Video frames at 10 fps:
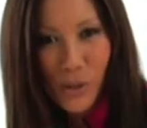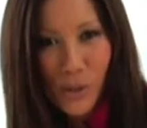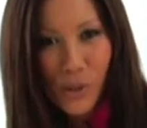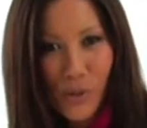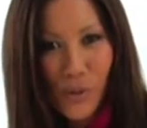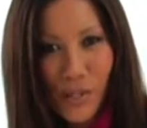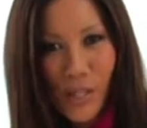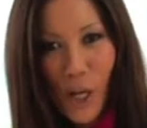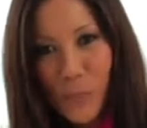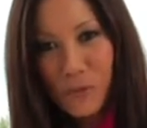use
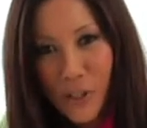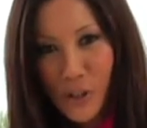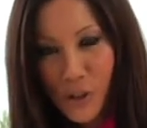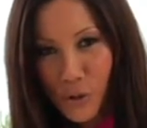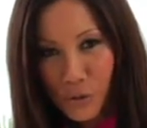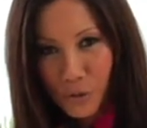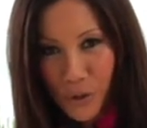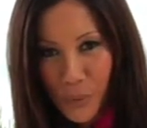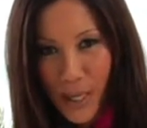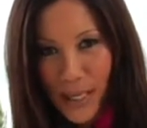a professional
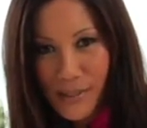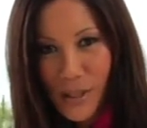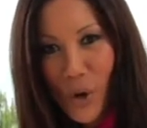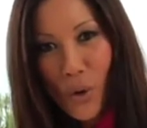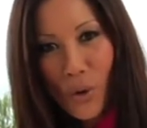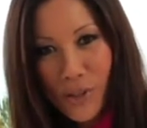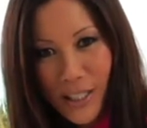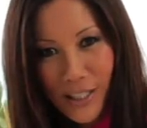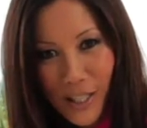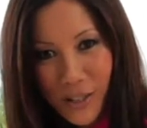free weight or the
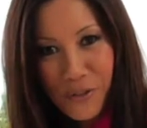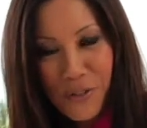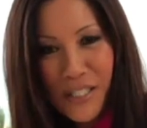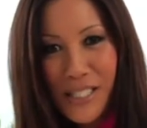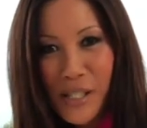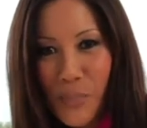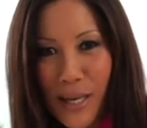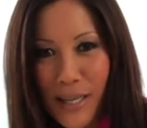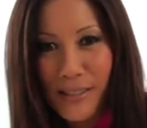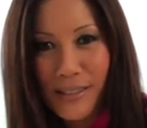Kiana Fitness
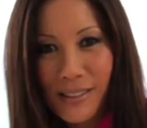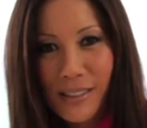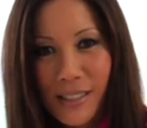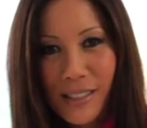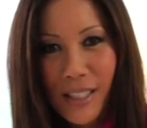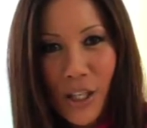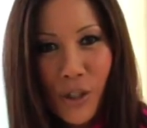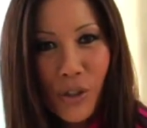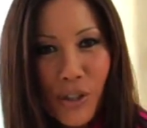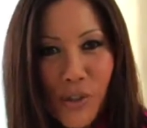Band.
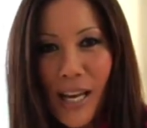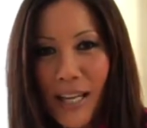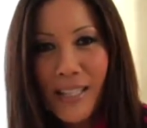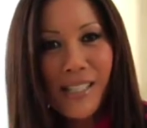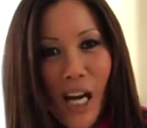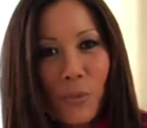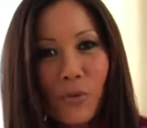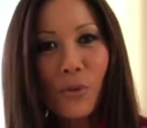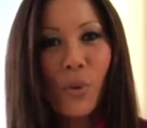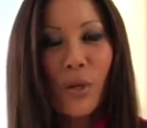You can use any type
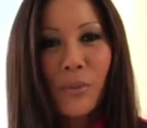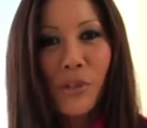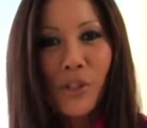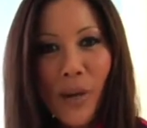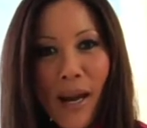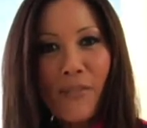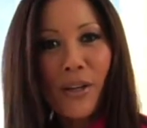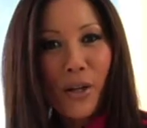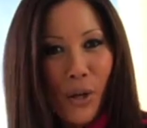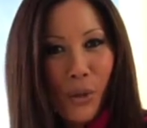of equipment you have
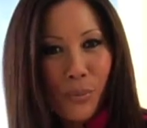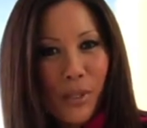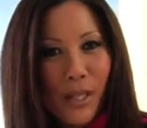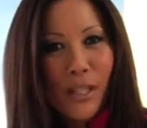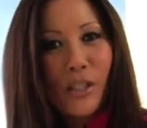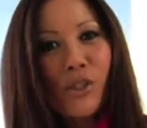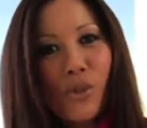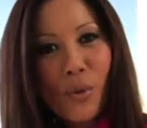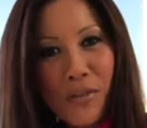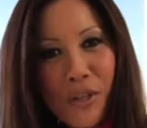at home to
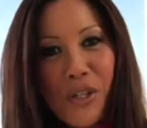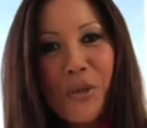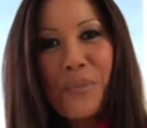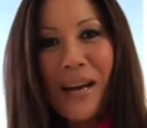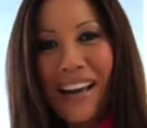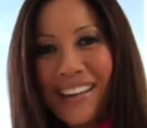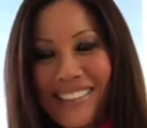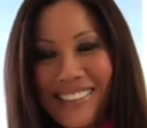strengthen your back.